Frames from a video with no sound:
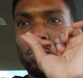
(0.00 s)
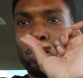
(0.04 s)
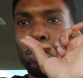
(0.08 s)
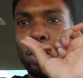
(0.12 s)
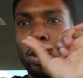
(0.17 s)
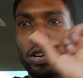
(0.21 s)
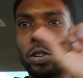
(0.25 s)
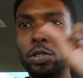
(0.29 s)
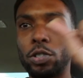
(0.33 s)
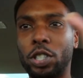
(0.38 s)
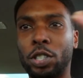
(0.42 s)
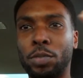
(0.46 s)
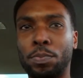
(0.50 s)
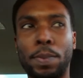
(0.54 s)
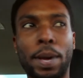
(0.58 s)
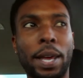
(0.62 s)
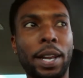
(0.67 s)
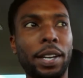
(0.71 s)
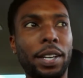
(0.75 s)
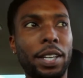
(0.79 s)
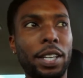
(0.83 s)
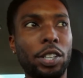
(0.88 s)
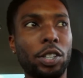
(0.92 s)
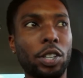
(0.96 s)
throws his
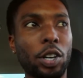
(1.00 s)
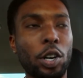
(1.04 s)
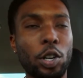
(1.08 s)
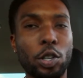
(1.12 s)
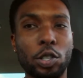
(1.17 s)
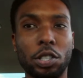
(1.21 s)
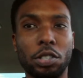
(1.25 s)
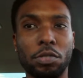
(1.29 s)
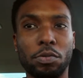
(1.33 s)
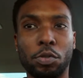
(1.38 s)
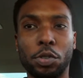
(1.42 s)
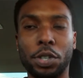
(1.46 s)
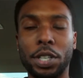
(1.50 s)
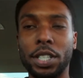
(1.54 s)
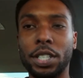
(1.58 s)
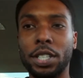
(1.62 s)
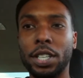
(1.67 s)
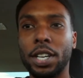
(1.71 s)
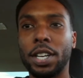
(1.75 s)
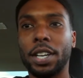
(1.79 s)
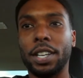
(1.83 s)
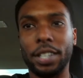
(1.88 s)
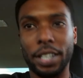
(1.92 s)
melody, throws his voice,